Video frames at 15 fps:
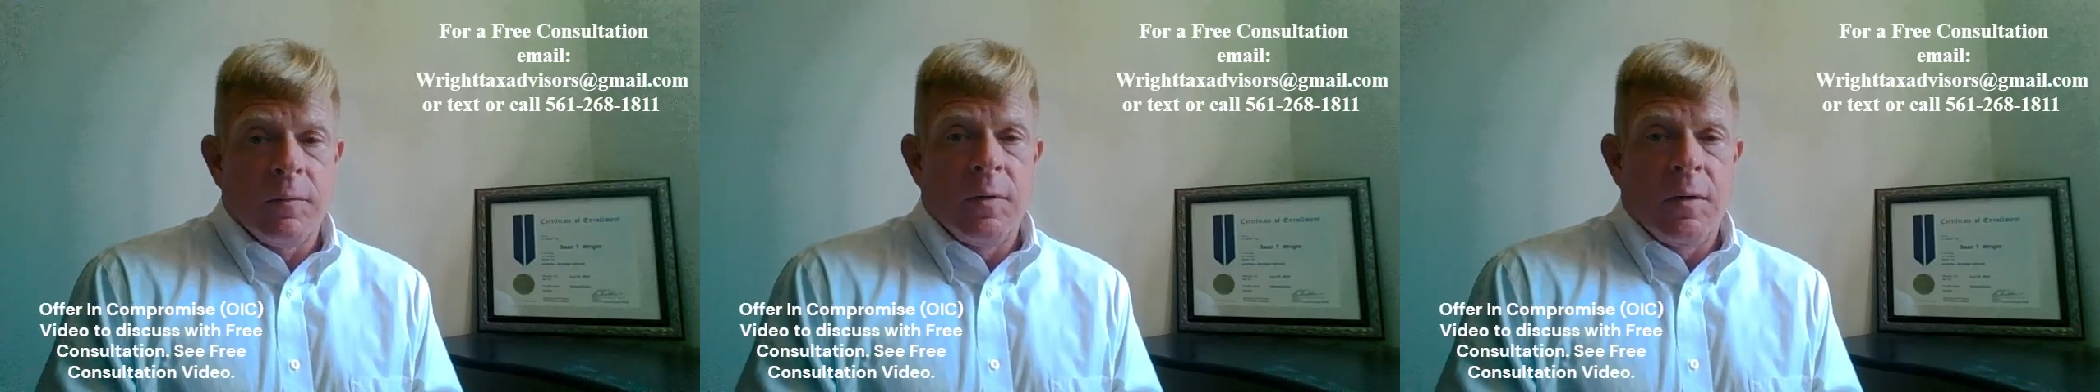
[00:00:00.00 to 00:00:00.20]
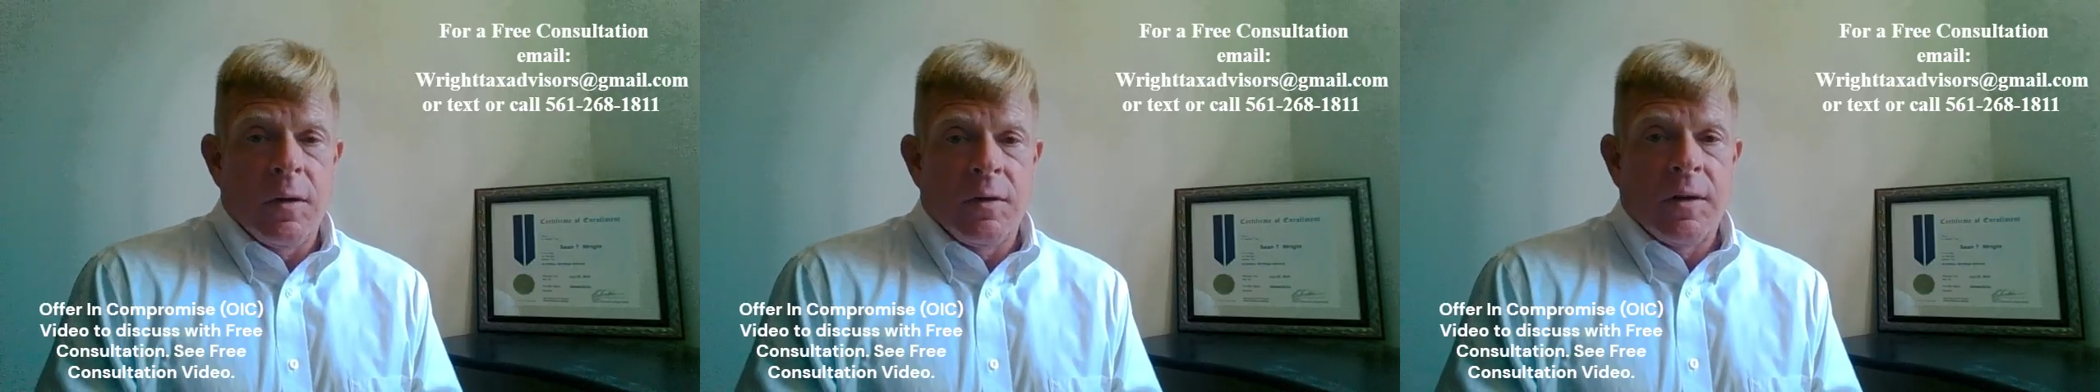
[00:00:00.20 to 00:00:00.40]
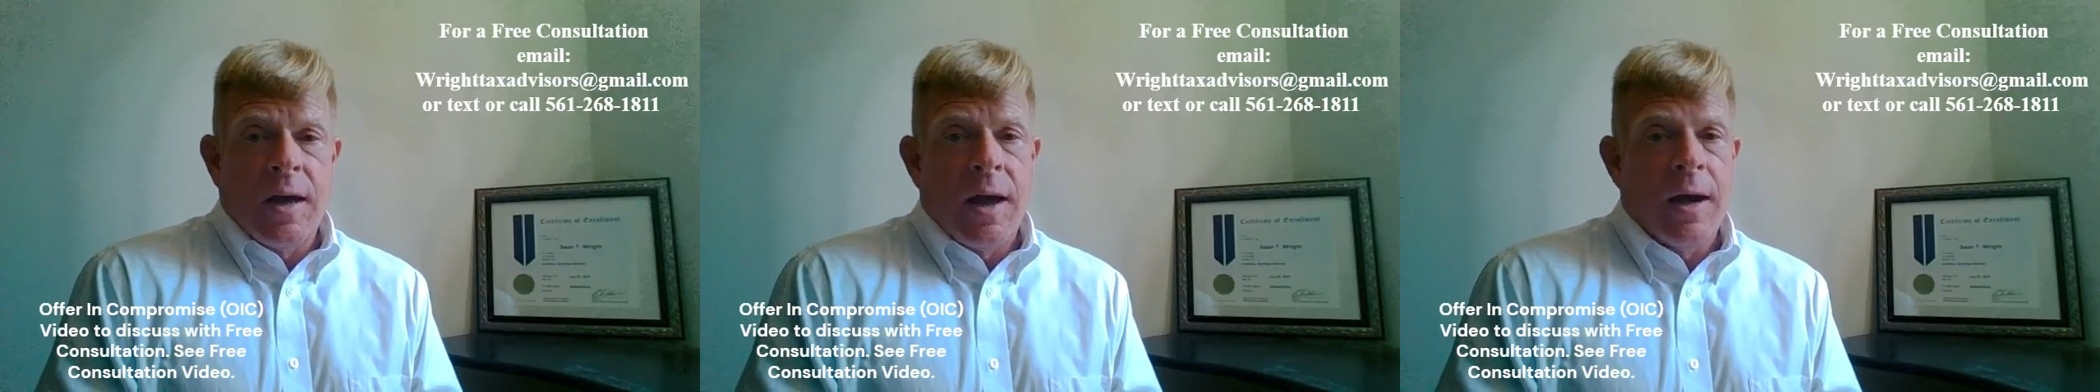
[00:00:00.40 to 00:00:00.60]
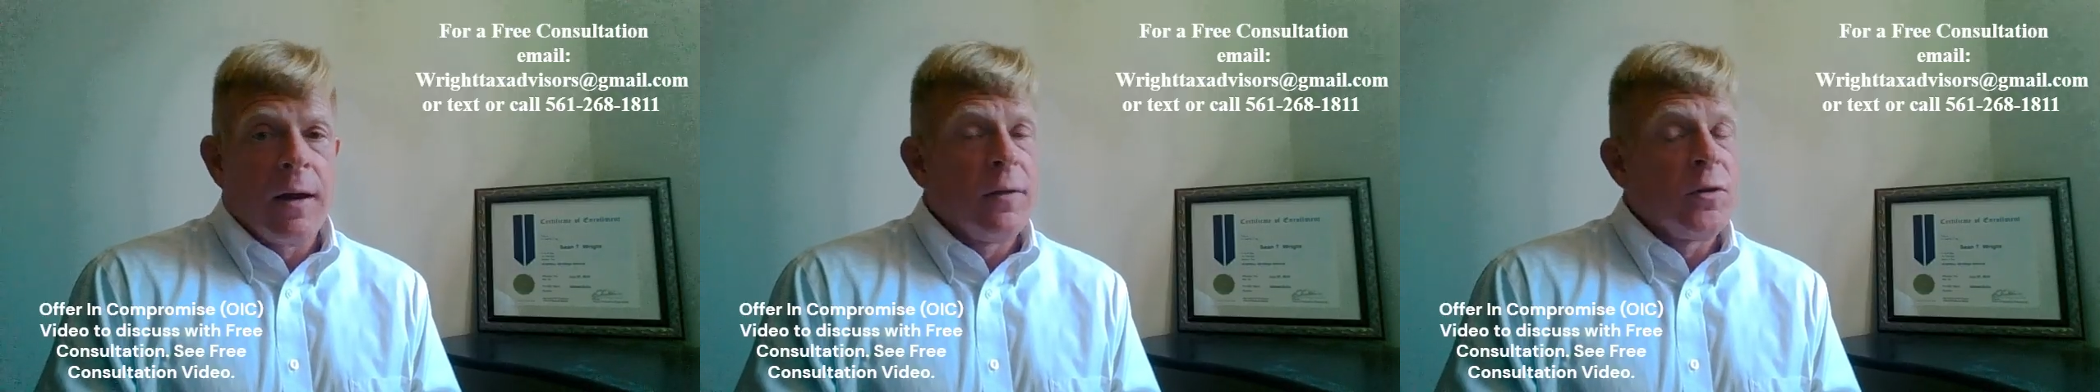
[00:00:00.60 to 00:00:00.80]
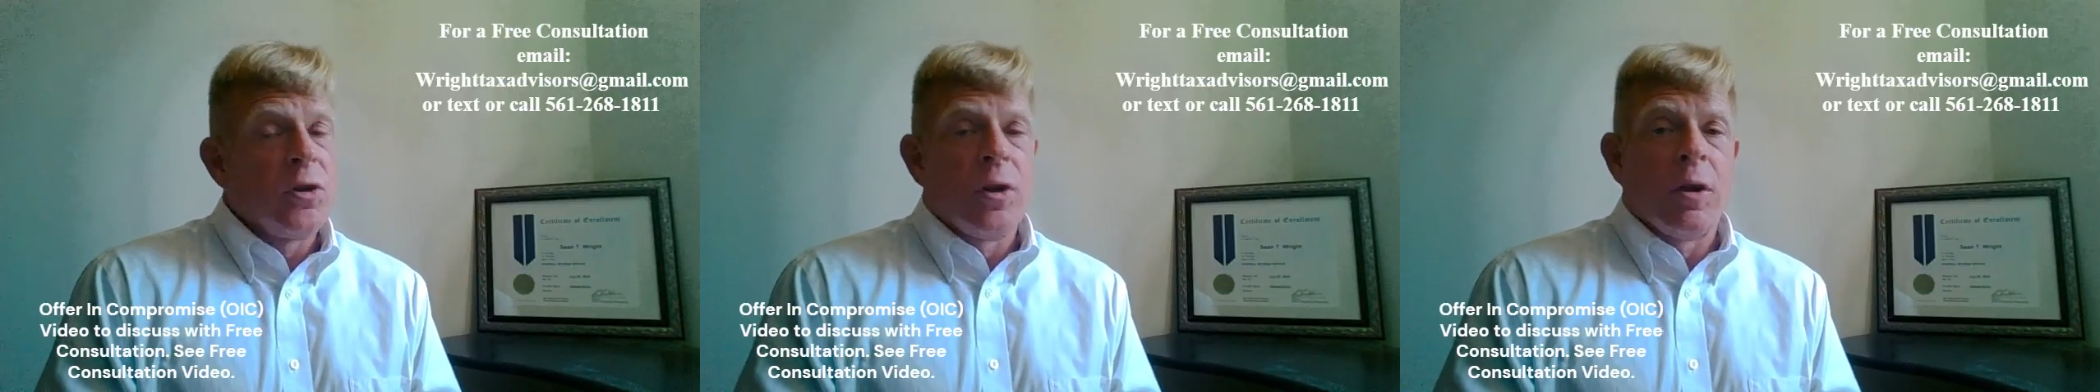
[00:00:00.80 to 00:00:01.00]
the kind
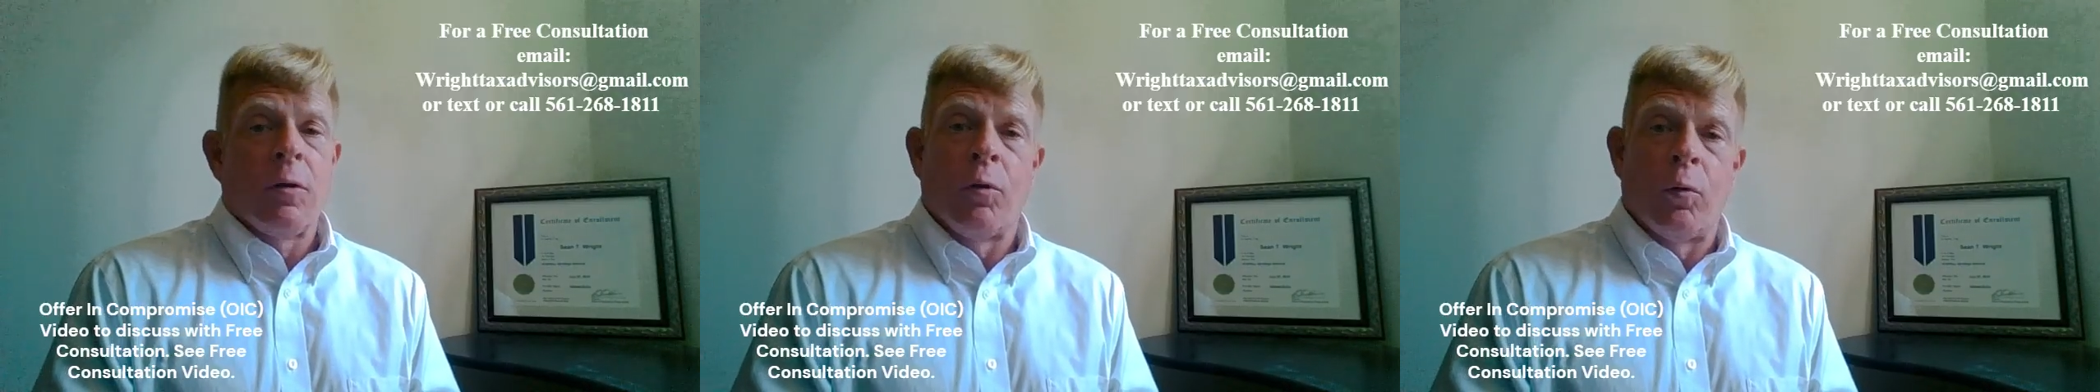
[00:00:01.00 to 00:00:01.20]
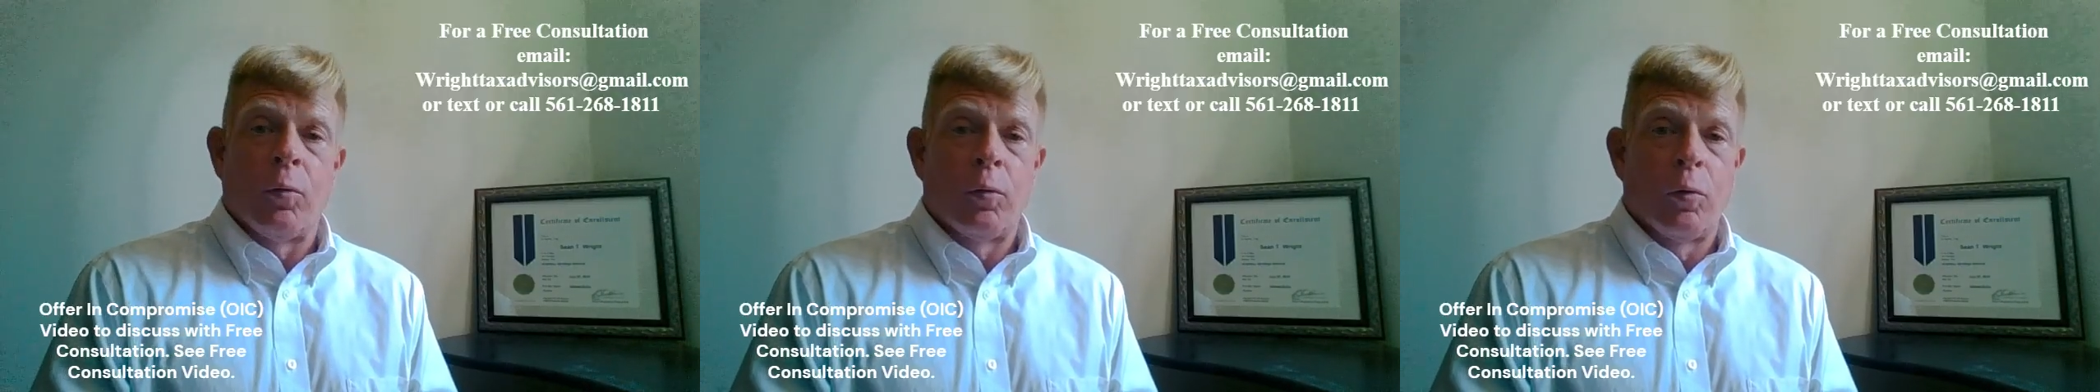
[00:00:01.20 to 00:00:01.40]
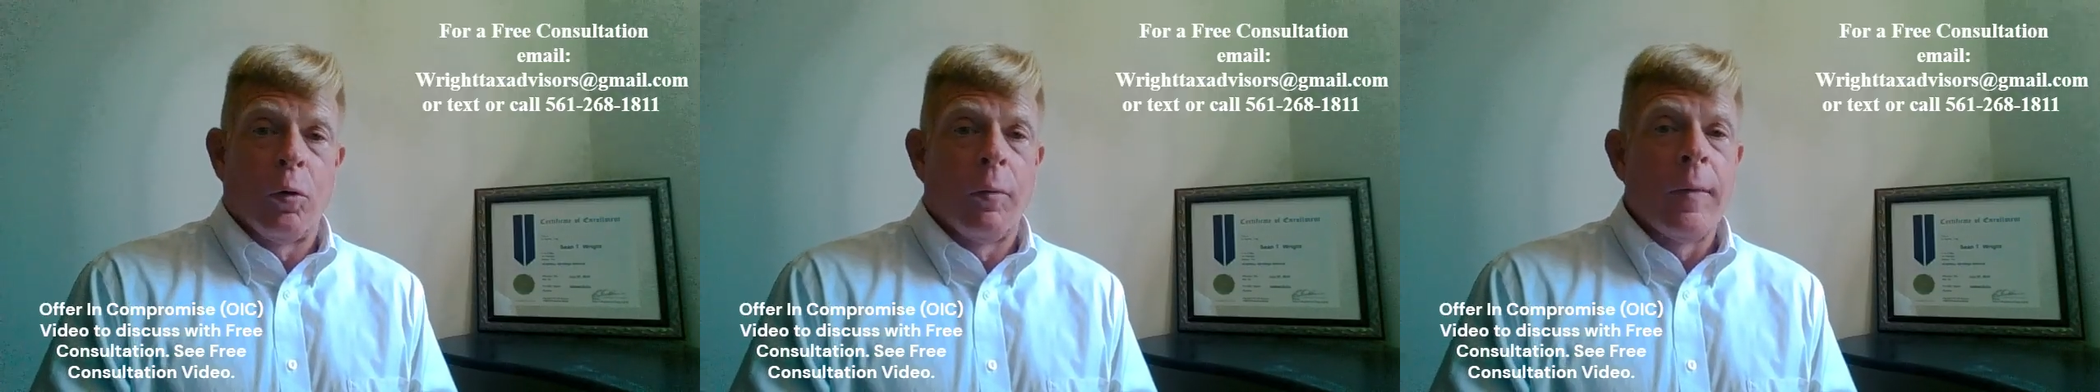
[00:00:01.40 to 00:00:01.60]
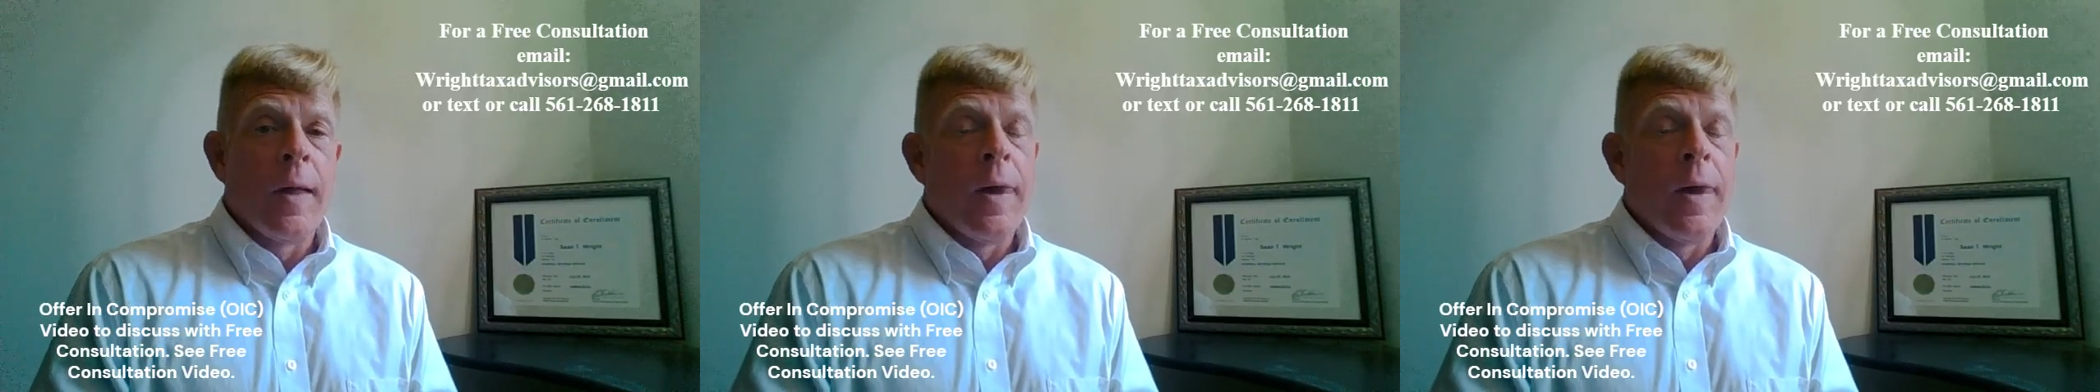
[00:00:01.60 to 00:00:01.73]
of the general rule.